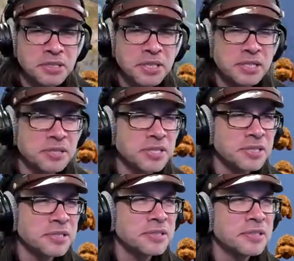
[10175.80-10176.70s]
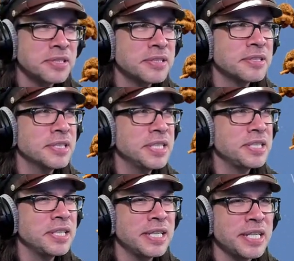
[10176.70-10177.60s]
a legend. This
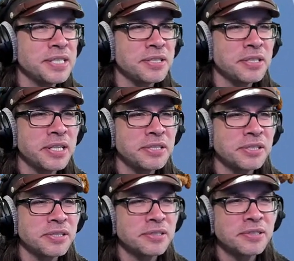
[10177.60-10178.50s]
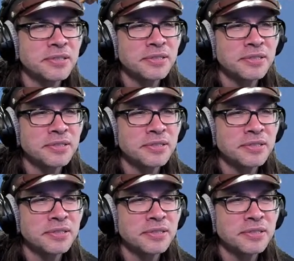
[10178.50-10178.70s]
guy is a legend.